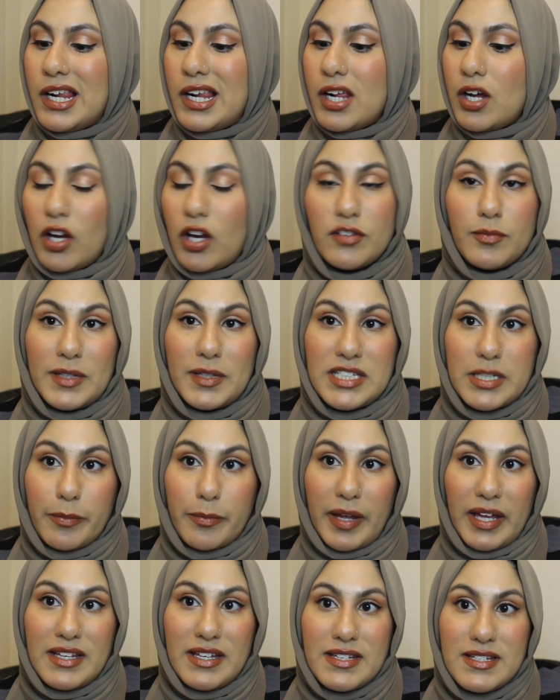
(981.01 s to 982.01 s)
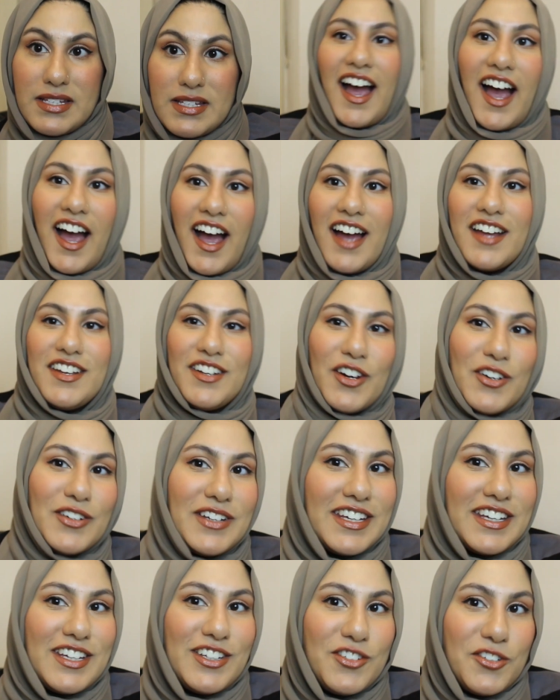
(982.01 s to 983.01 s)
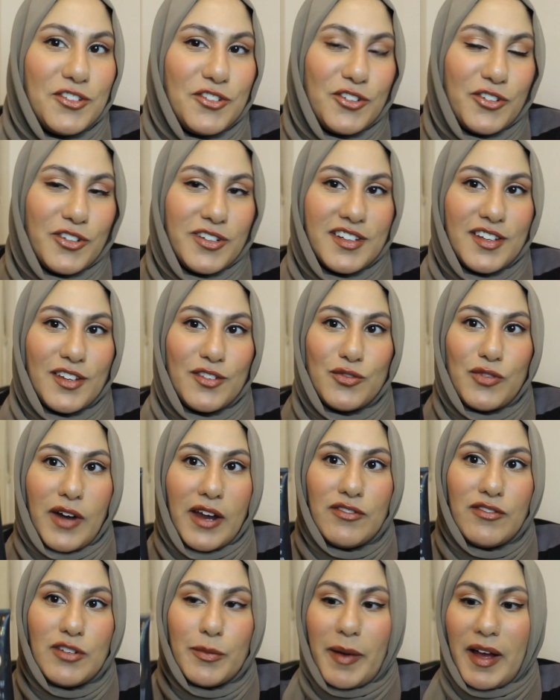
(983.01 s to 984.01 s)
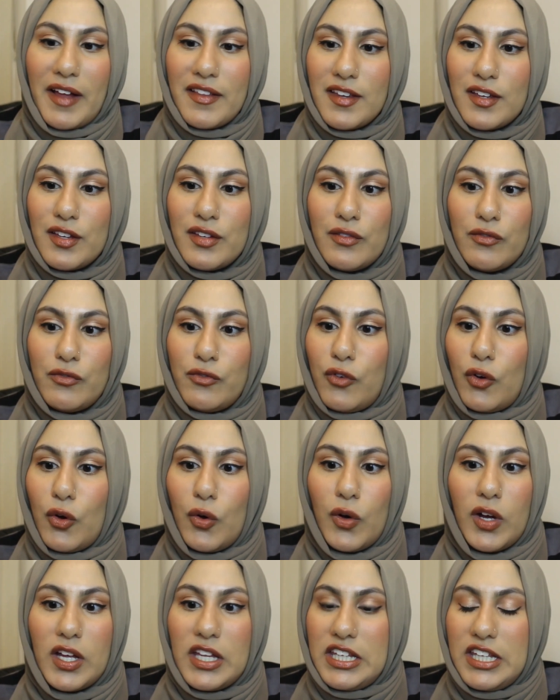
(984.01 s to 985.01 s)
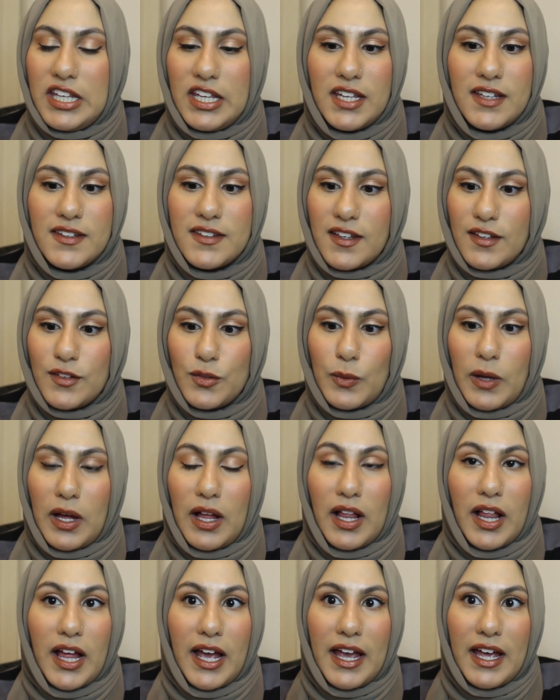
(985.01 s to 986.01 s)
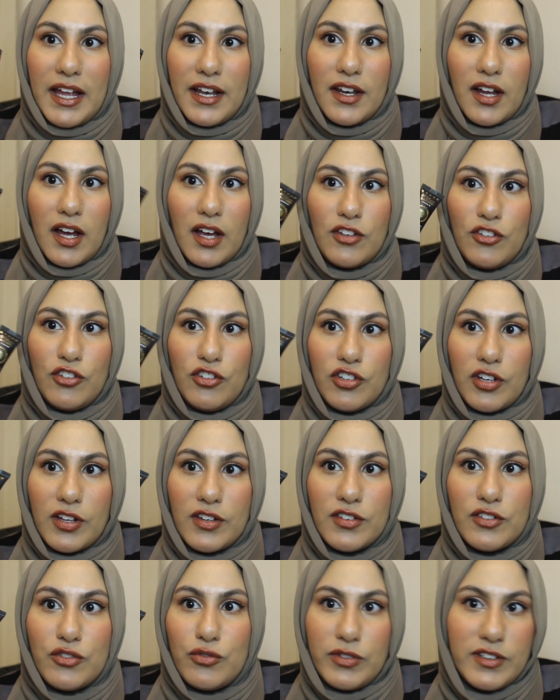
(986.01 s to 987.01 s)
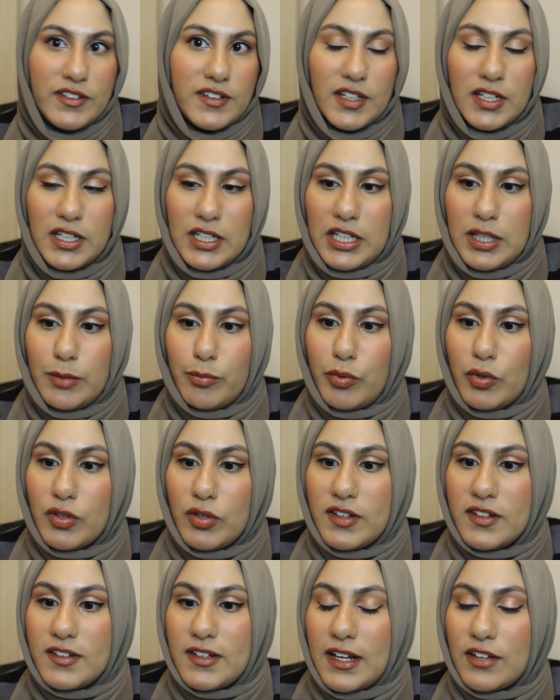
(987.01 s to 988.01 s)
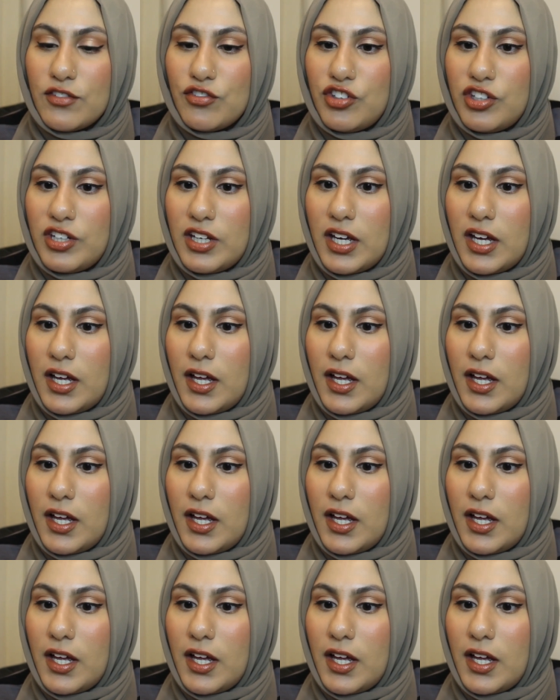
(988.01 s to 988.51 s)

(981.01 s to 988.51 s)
cosmetic base. I know Nikki Tutorials has raved about this for years as well, and I just recently bought this last year,